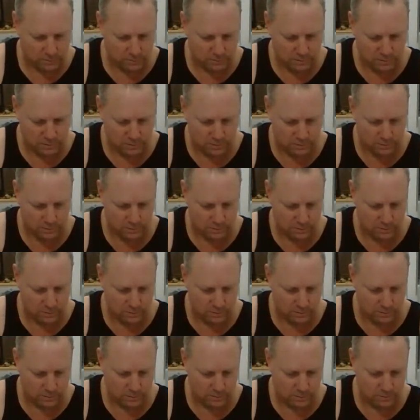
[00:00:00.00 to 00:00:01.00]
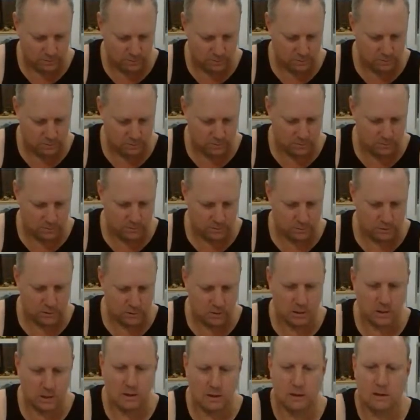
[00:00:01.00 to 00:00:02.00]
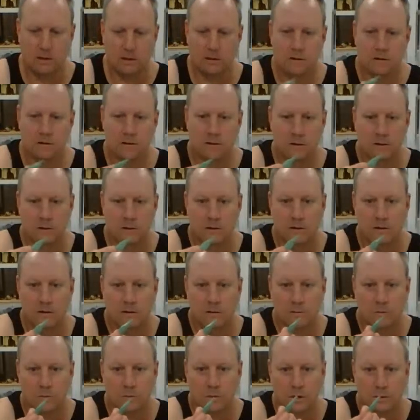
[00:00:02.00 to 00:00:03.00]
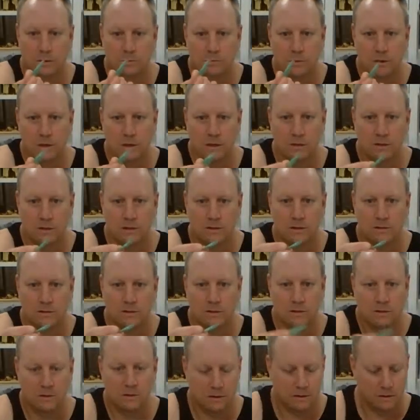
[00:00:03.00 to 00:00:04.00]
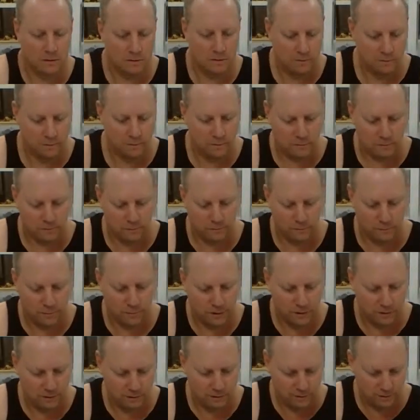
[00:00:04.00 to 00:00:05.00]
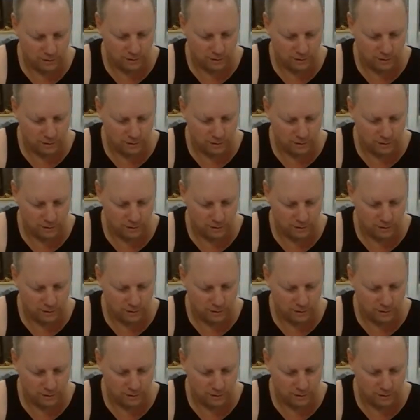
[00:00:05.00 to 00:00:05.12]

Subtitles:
No. Pick out the piece of thin.